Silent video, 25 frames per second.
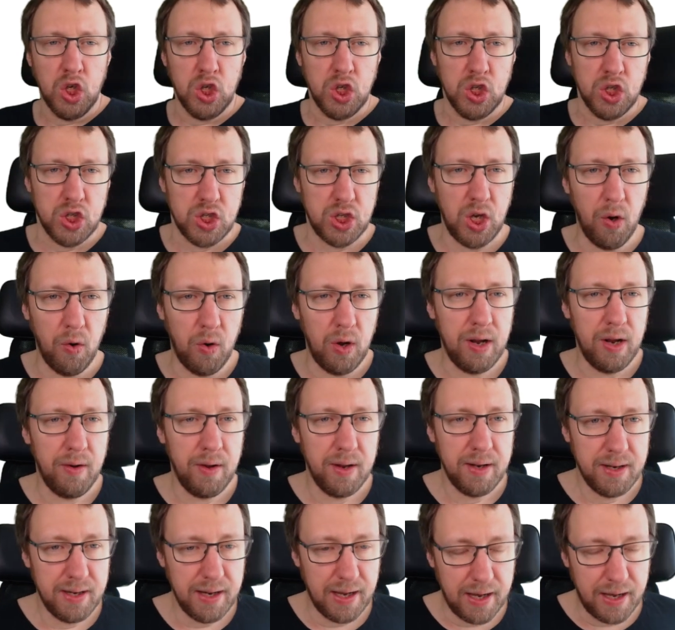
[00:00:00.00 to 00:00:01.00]
So
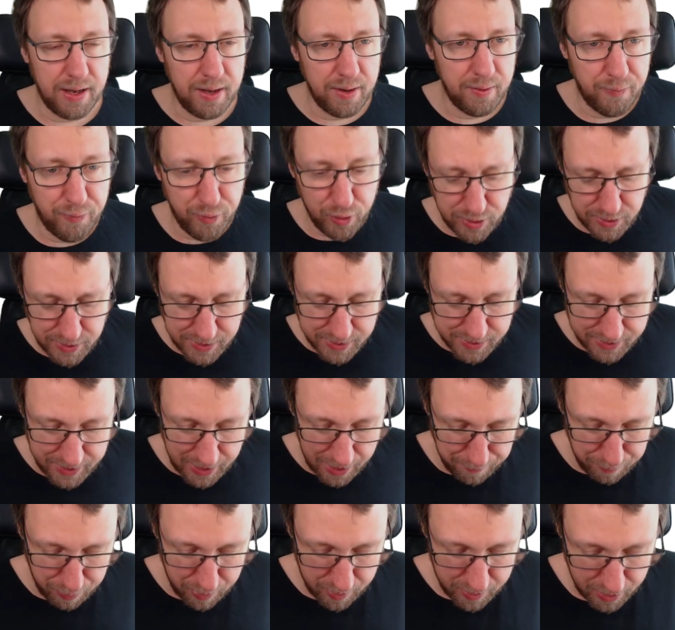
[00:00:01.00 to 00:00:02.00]
the first
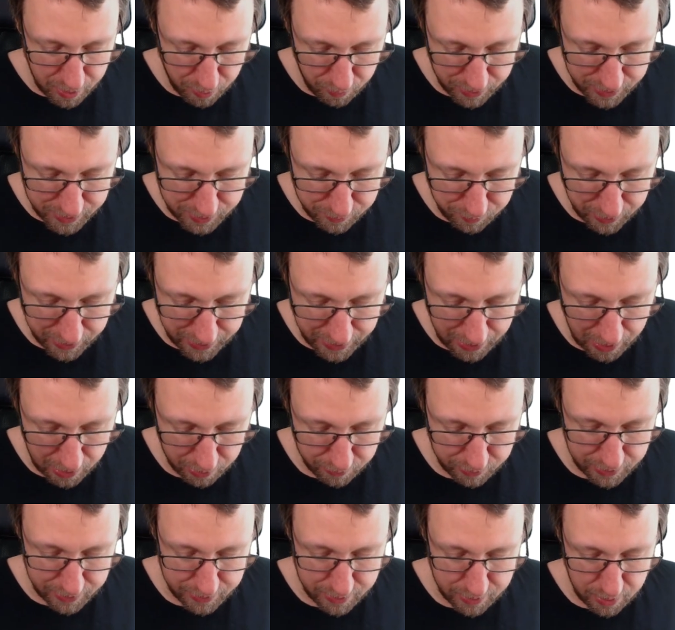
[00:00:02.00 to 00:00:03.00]
step now is we
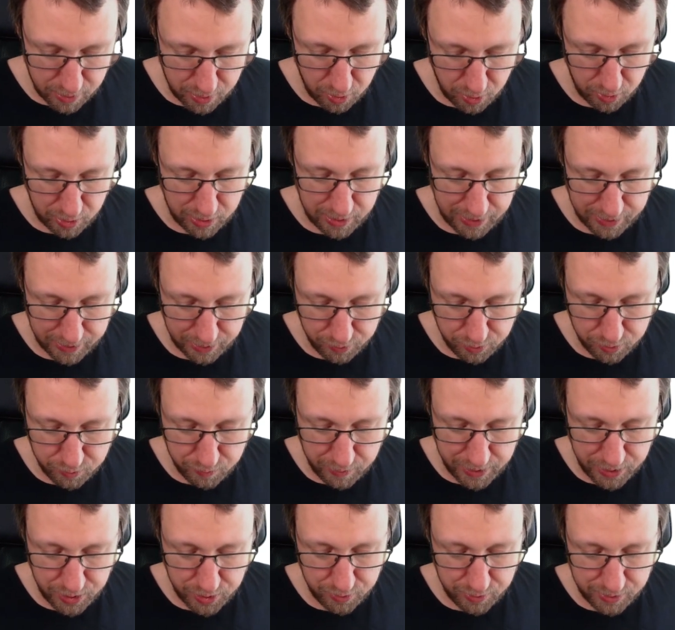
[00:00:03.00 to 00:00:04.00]
calculate log likelihood
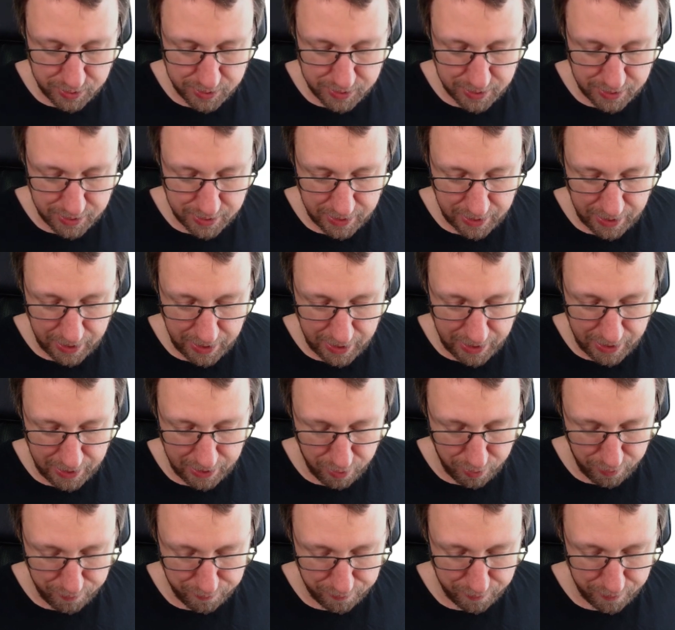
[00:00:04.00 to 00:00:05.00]
ratios, L
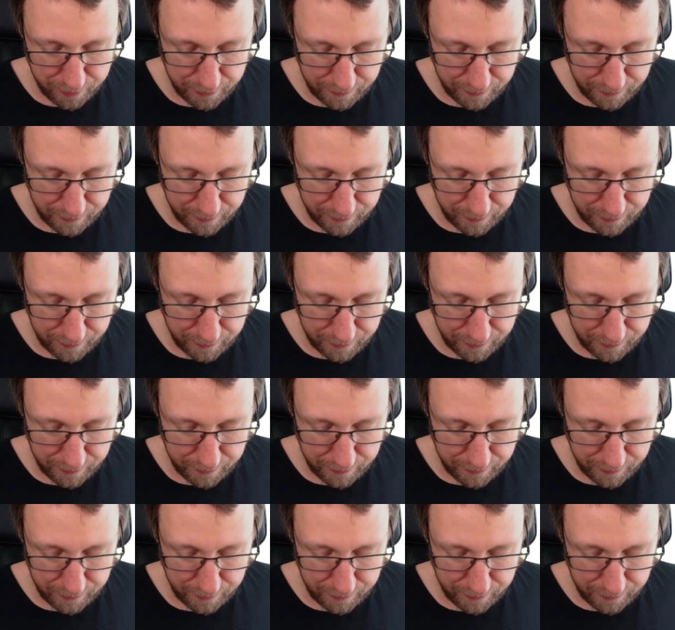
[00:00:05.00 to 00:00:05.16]
of